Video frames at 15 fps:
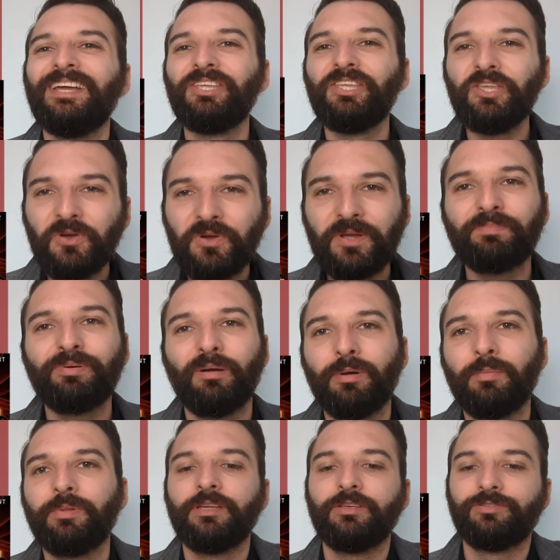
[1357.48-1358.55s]
You can
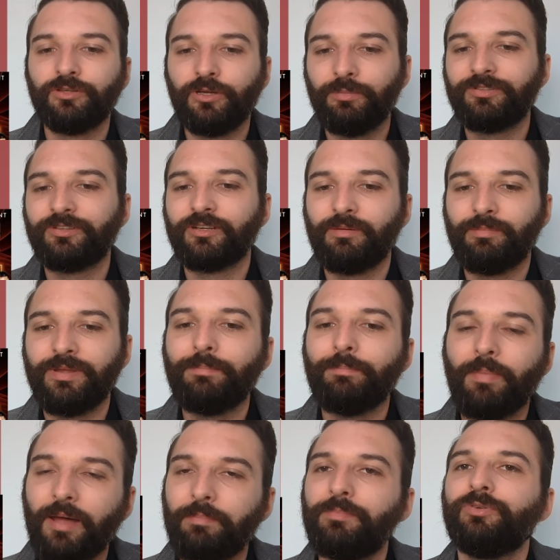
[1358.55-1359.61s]
probably assume it's going to be
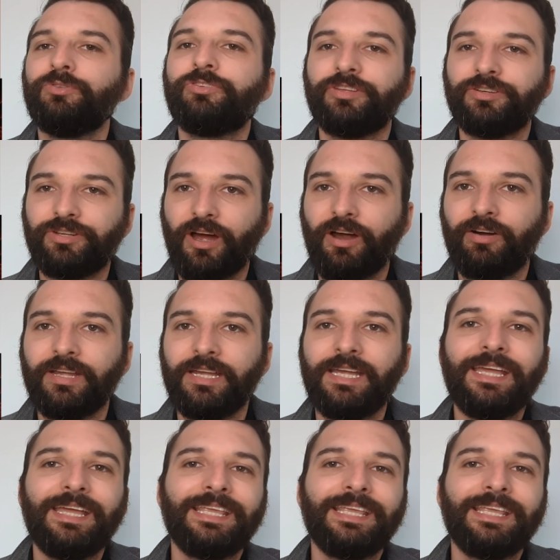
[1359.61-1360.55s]
Mahmoud Sattari.